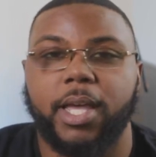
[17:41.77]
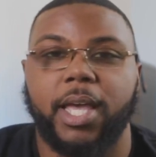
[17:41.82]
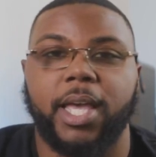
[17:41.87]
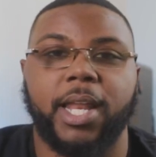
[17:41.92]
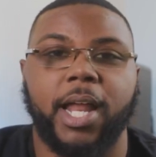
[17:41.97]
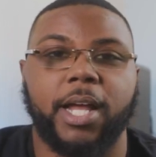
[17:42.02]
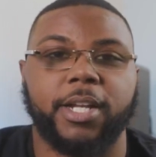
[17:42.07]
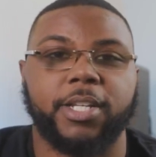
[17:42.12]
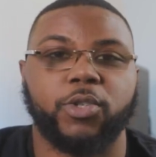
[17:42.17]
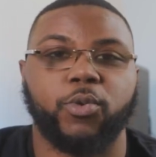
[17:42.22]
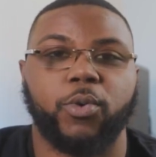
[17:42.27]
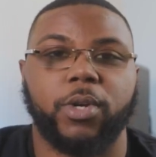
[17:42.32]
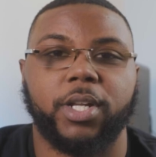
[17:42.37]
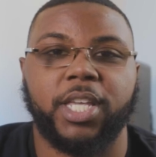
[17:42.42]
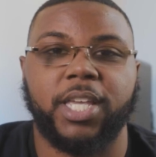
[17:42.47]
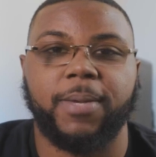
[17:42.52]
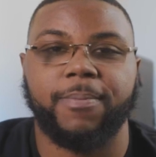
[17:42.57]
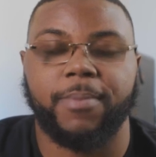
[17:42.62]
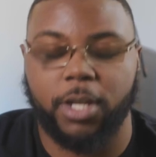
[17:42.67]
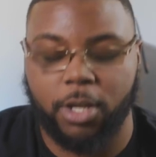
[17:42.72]
and I just want
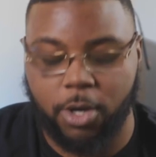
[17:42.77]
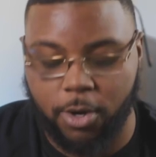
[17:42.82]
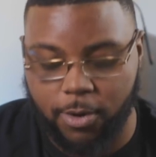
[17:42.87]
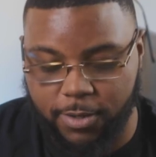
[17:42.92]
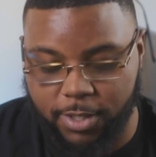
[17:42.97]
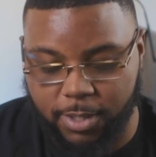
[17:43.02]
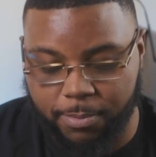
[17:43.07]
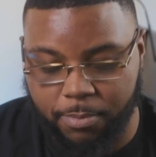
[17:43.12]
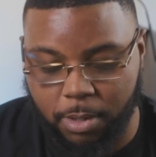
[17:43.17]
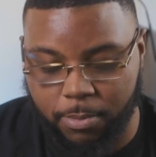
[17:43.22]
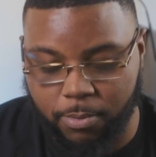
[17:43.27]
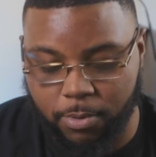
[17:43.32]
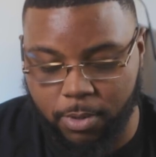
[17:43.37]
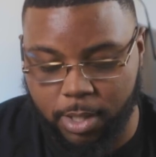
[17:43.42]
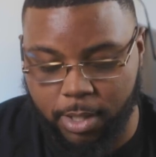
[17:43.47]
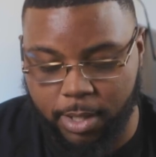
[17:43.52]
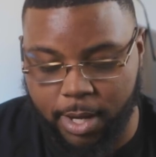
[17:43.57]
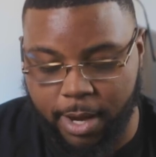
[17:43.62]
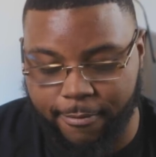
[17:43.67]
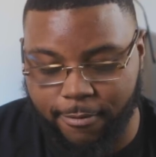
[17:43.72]
to keep encouraging people
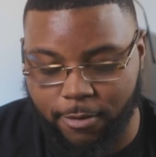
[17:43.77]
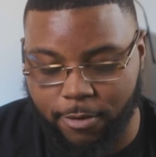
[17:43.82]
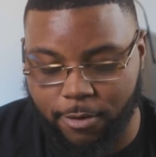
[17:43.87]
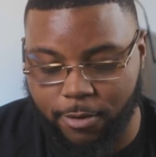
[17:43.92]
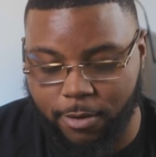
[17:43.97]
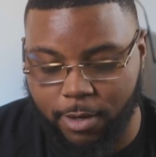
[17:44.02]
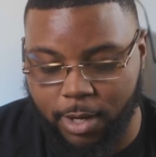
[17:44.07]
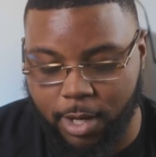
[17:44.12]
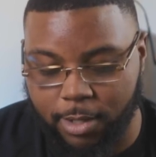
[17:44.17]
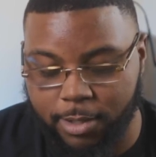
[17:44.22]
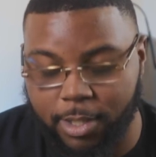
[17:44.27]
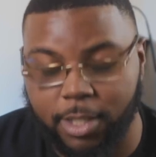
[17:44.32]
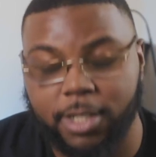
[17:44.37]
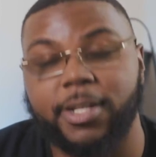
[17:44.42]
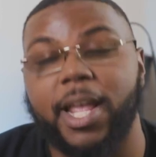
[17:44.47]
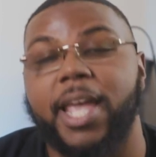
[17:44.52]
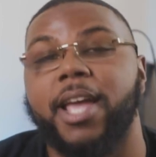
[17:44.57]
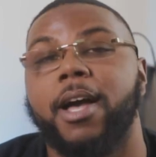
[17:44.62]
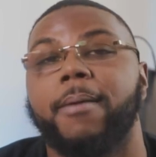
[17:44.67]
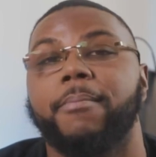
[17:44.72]
to
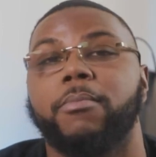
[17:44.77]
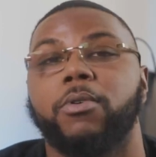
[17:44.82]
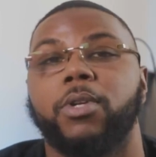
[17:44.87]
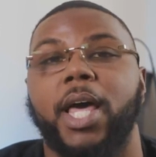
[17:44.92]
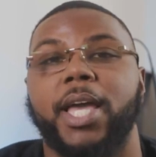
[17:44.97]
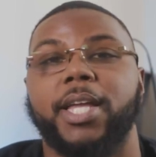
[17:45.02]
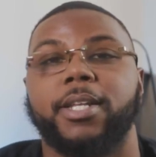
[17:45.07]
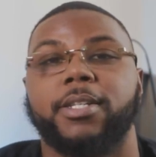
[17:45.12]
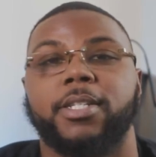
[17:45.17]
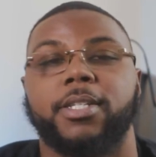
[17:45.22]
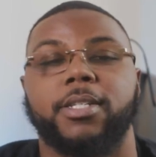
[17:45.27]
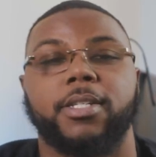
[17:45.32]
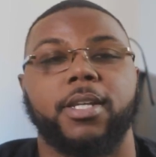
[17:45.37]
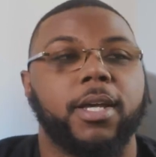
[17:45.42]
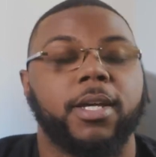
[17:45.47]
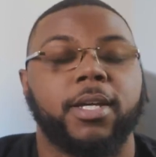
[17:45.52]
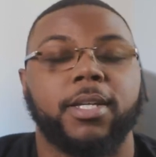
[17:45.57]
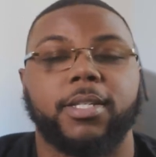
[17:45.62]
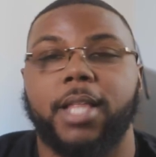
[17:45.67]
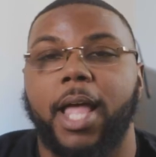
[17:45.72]
stay humble, like, just
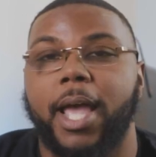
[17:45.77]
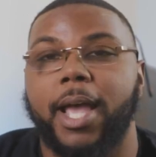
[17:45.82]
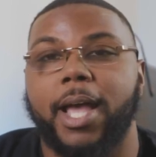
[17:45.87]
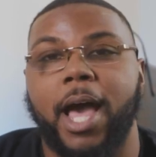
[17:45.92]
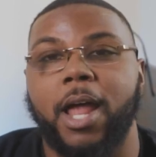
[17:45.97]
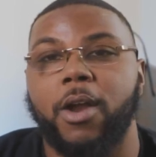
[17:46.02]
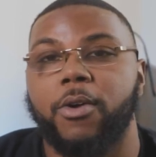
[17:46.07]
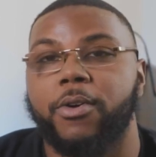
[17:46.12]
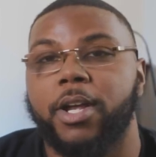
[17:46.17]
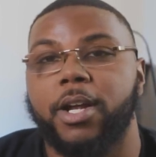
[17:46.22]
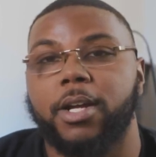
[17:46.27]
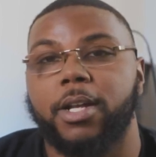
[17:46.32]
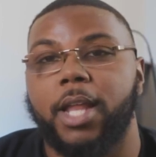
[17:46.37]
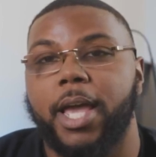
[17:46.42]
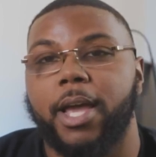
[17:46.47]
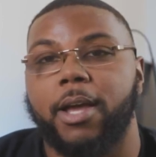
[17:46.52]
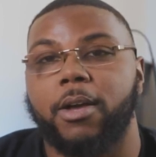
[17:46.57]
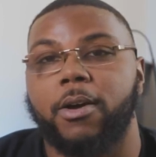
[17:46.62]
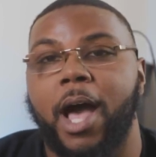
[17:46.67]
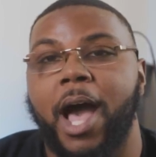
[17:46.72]
because, like, I don't care
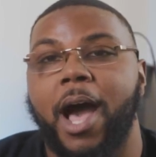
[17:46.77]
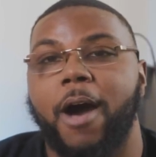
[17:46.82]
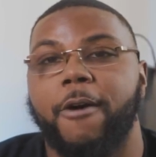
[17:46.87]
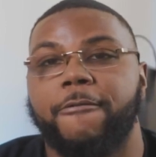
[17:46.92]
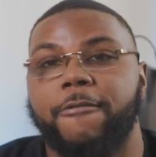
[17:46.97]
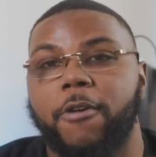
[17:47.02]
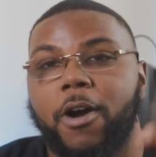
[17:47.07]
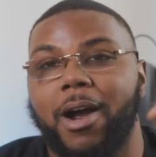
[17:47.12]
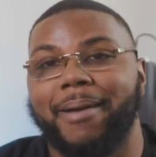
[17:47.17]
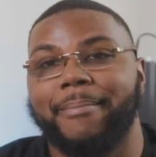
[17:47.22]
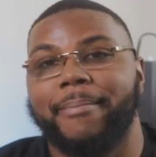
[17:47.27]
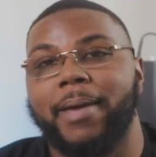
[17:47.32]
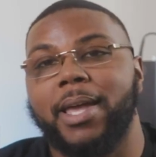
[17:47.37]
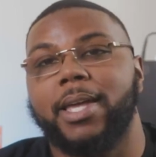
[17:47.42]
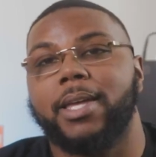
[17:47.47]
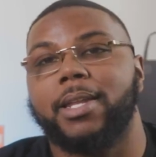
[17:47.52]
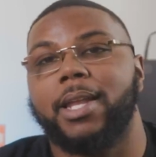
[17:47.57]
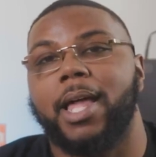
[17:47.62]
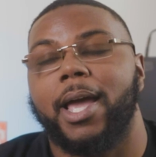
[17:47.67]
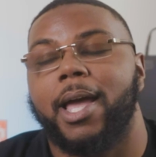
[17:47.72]
like how far I make
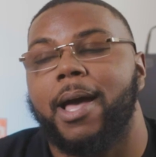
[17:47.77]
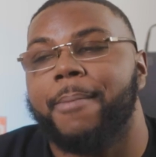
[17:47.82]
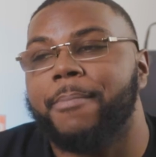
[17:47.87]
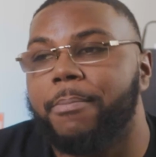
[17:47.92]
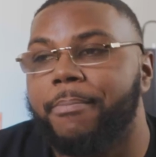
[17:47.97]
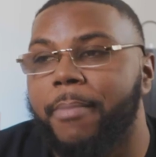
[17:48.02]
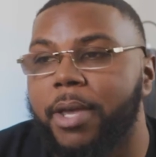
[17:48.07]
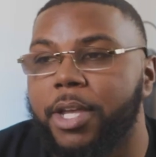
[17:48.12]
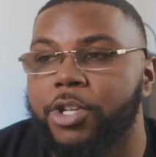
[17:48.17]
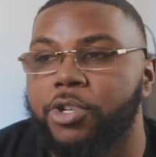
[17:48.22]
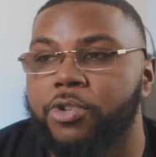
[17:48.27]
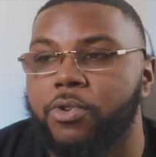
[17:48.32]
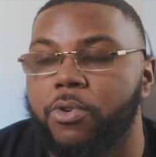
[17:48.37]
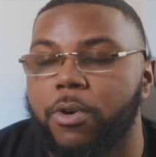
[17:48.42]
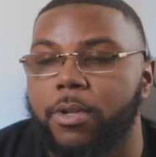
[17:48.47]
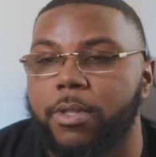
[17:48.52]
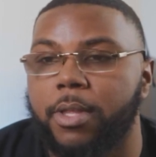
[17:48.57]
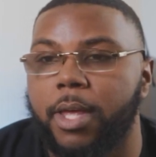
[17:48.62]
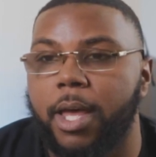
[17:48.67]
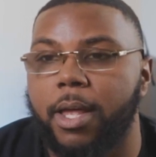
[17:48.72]
it, like, I'm gonna make
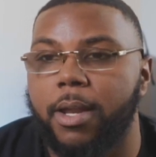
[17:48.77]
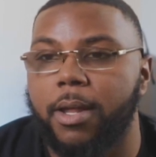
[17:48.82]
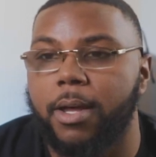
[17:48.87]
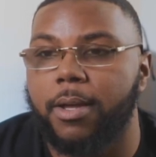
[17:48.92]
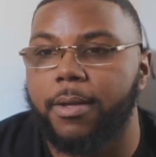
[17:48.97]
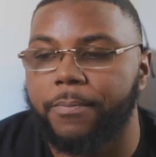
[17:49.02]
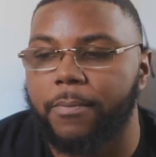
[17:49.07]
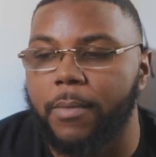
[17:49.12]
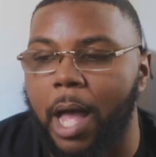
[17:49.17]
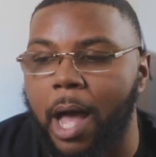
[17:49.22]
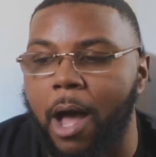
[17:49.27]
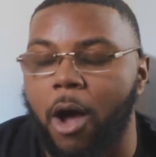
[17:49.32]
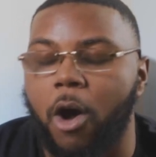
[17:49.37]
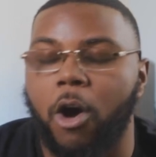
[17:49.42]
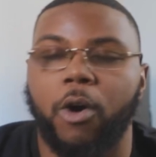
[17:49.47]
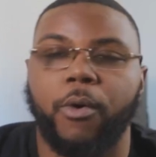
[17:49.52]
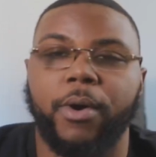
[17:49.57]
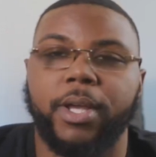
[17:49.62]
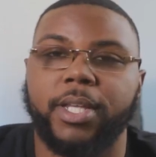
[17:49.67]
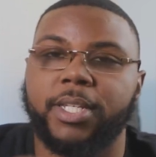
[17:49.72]
sure that I
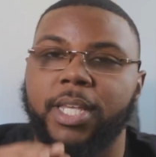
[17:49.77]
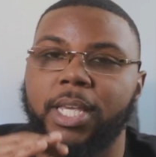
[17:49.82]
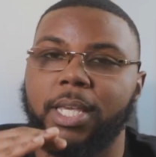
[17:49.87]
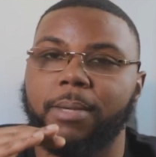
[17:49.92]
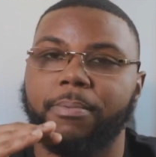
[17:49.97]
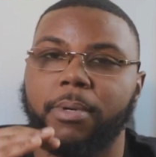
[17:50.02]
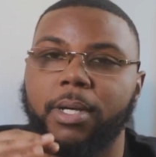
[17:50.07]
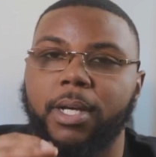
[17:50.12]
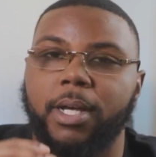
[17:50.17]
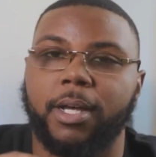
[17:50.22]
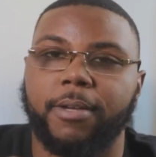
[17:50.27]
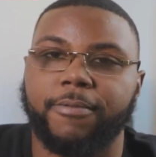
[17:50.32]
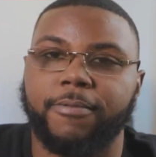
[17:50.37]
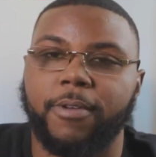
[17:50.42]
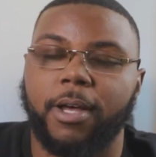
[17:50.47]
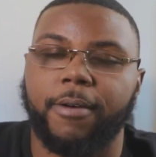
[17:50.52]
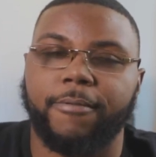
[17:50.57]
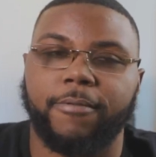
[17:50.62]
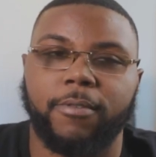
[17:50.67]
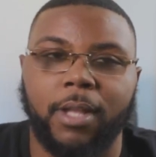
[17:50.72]
always keep
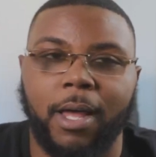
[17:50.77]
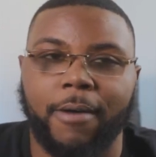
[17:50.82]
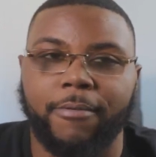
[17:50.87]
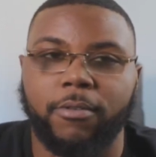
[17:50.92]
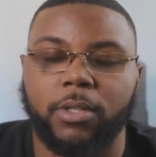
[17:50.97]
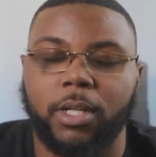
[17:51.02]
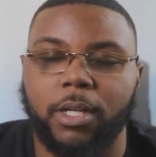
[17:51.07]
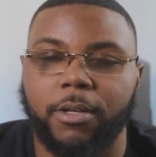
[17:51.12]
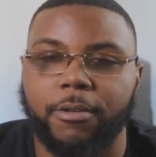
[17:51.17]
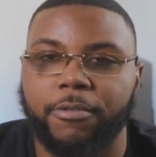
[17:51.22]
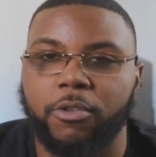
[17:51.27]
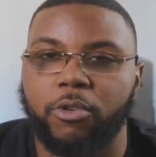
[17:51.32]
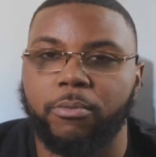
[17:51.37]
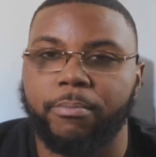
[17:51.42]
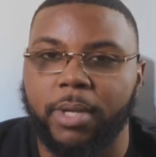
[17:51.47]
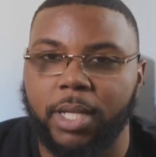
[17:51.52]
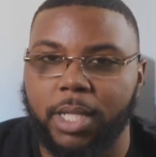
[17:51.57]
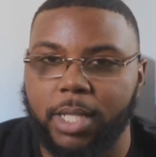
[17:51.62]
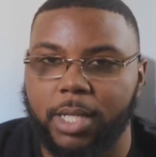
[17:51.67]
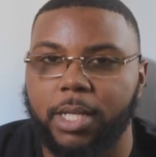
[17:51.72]
a level of
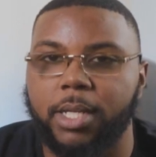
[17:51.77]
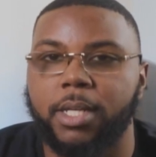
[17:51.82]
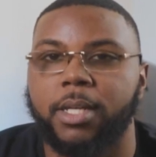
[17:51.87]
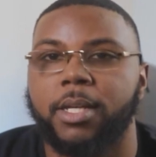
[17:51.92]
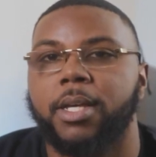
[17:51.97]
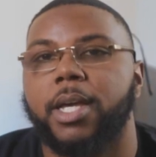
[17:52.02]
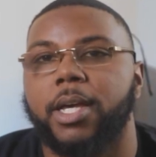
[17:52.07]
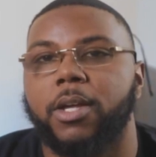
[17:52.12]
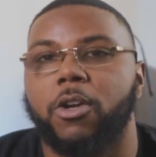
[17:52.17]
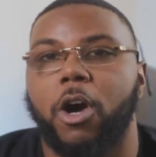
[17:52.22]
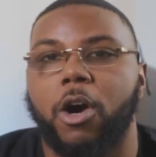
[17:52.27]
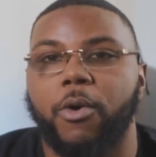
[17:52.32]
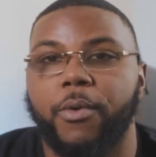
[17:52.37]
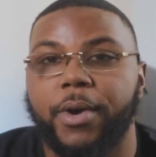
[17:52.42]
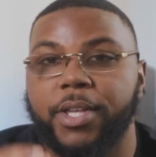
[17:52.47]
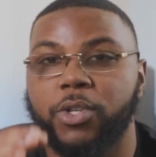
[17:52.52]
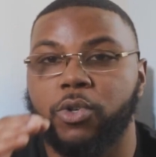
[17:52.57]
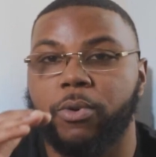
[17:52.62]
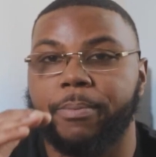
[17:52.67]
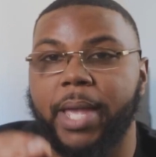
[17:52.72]
humility and
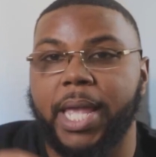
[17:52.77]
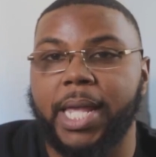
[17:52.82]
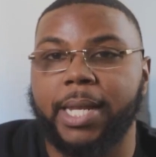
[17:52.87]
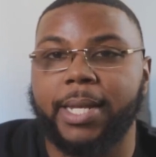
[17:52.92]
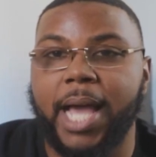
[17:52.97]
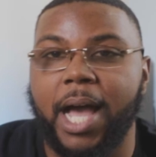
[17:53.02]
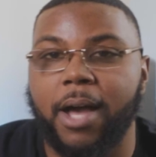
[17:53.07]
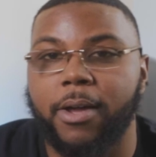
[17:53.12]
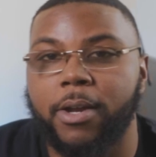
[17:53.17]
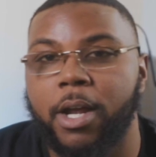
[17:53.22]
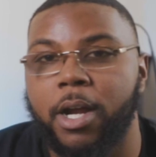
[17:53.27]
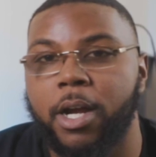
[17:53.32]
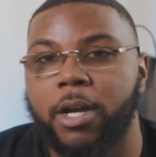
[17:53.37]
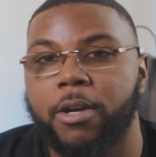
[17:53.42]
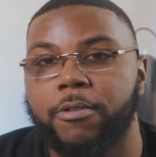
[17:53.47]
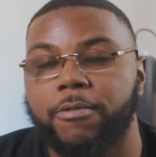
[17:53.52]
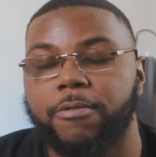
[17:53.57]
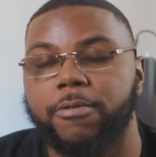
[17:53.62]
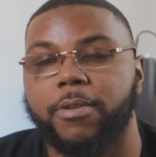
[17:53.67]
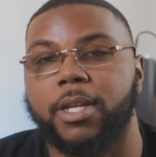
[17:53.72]
always remain down to
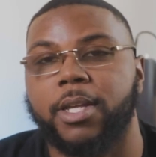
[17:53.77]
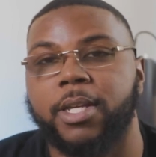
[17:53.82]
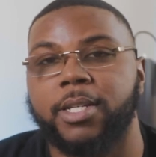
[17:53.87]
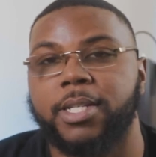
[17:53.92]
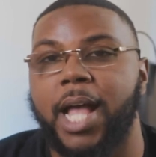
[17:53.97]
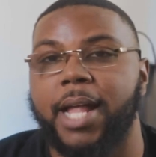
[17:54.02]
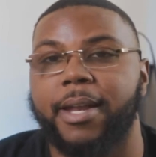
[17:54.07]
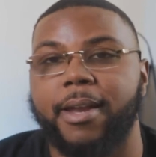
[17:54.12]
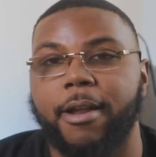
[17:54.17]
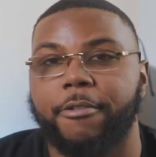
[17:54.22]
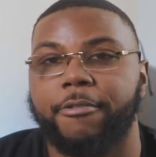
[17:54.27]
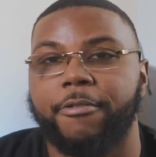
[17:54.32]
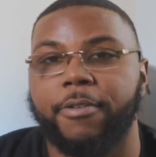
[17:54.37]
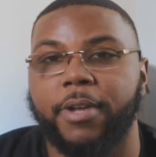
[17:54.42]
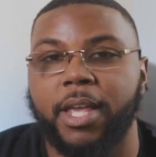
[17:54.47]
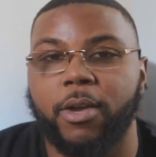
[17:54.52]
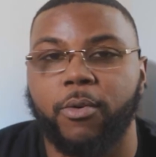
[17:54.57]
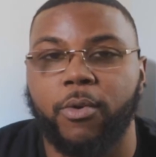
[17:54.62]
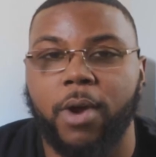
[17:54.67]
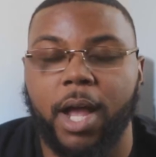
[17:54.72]
earth, because I'll never
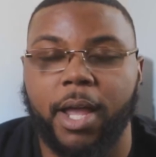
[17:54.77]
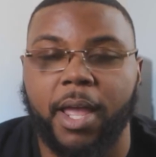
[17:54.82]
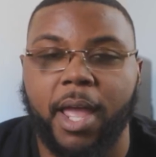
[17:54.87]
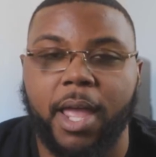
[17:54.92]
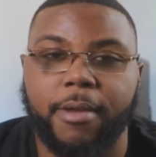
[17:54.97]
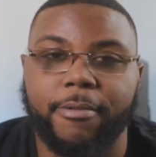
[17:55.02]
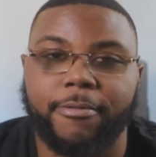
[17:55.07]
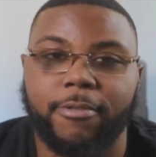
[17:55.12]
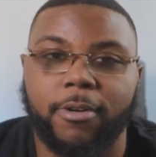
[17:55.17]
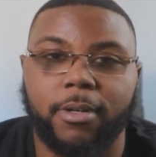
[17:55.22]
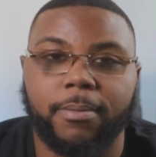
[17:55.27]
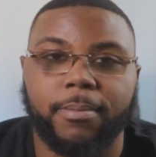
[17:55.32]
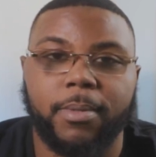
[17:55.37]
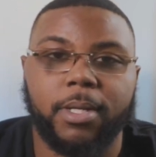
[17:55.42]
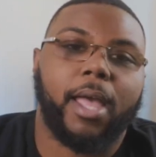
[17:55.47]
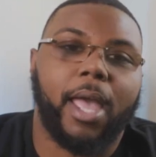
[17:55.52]
forget where I came from.